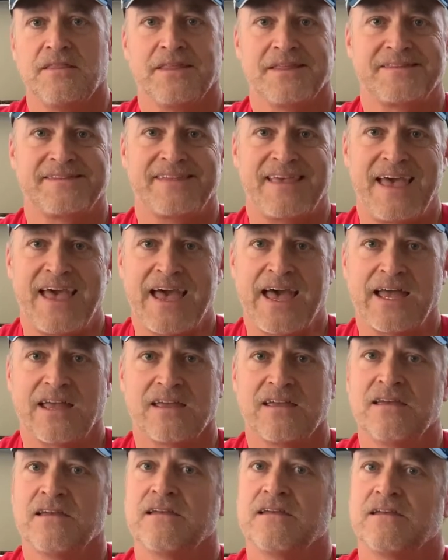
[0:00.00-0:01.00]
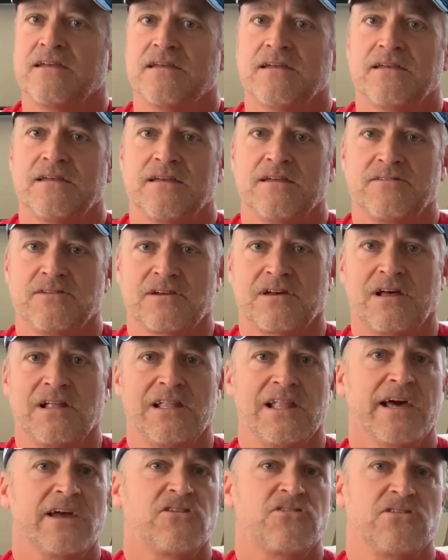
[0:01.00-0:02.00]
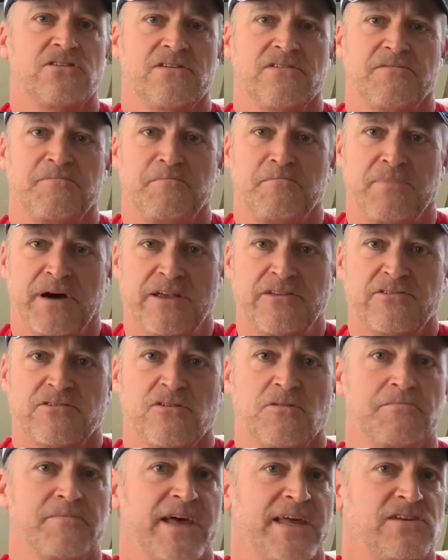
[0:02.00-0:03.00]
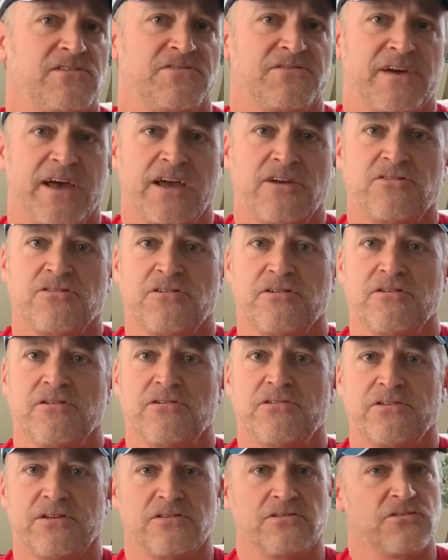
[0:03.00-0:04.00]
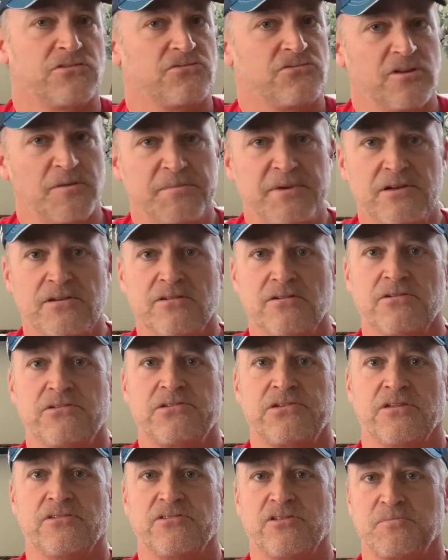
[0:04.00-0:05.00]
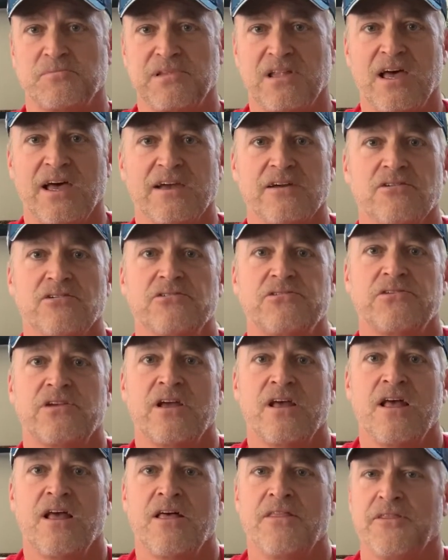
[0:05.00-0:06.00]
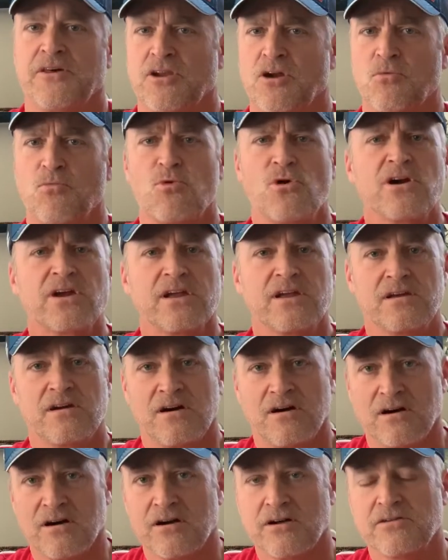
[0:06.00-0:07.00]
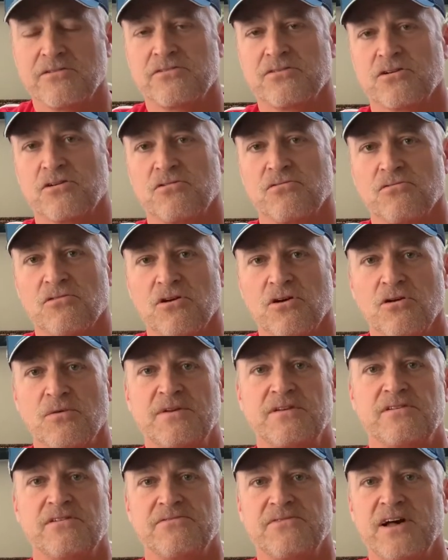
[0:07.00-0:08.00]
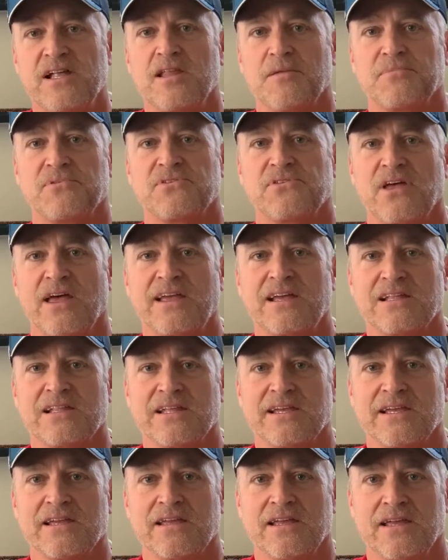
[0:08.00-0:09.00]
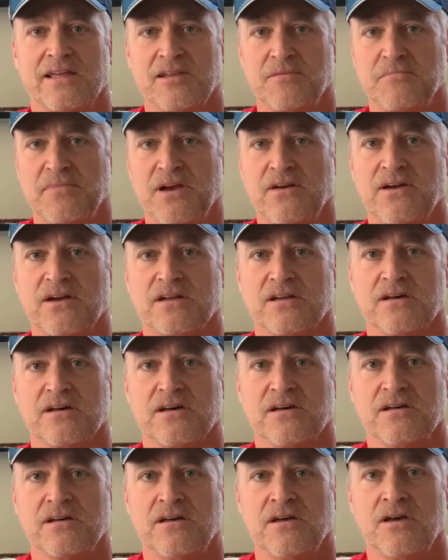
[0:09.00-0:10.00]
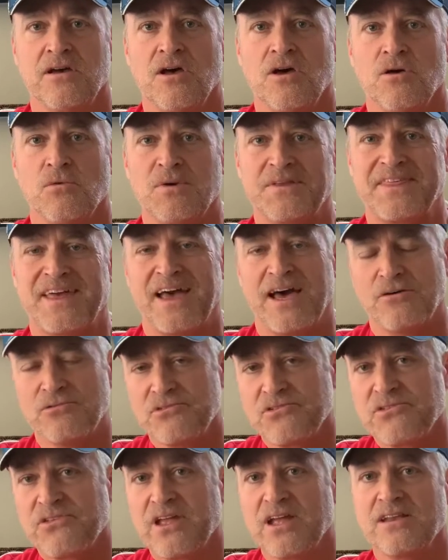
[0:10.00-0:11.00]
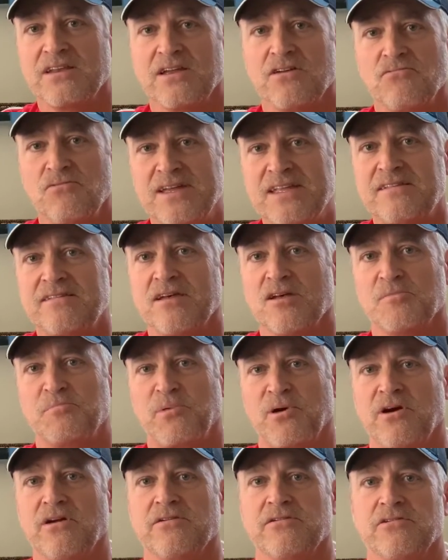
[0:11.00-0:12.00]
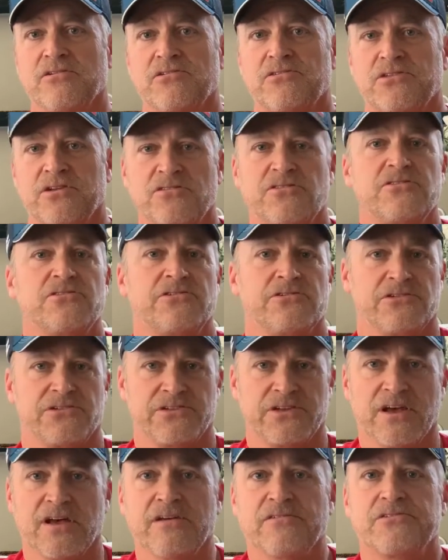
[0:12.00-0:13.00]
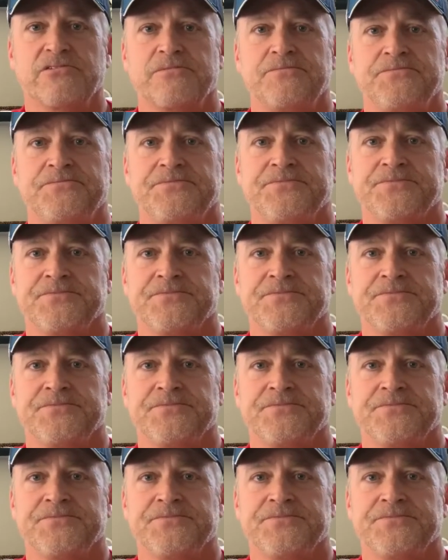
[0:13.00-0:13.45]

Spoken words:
The TAC is a collection of bicycle manufacturers and distributors and suppliers that are working hard to grow and develop cycling in America with outstanding retail partners such as yourselves.